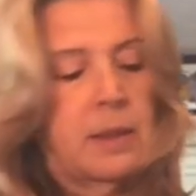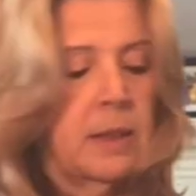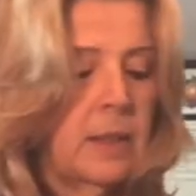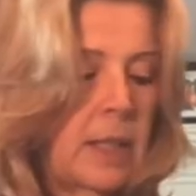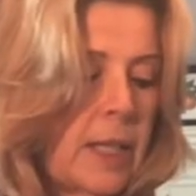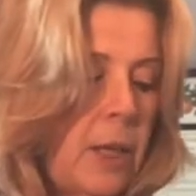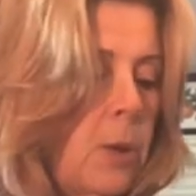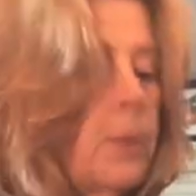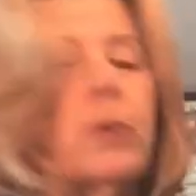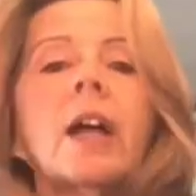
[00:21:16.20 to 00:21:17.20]
And I
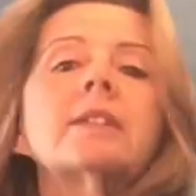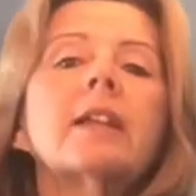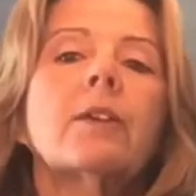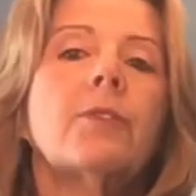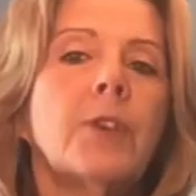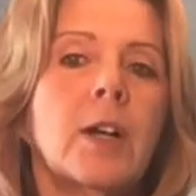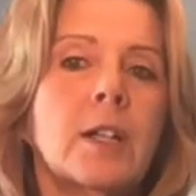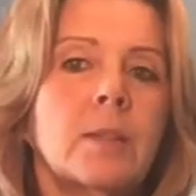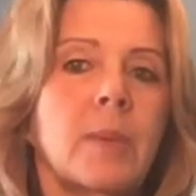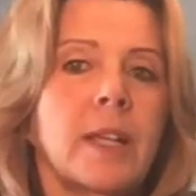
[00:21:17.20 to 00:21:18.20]
hope you guys had
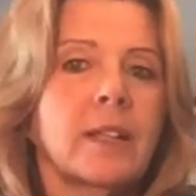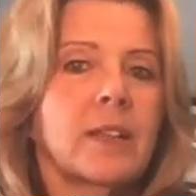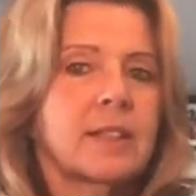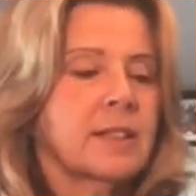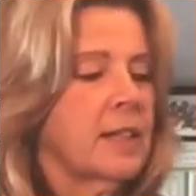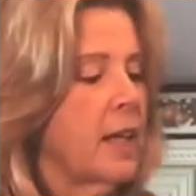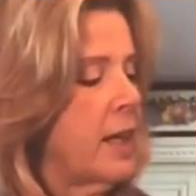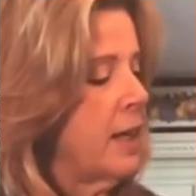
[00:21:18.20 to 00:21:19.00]
fun making this today.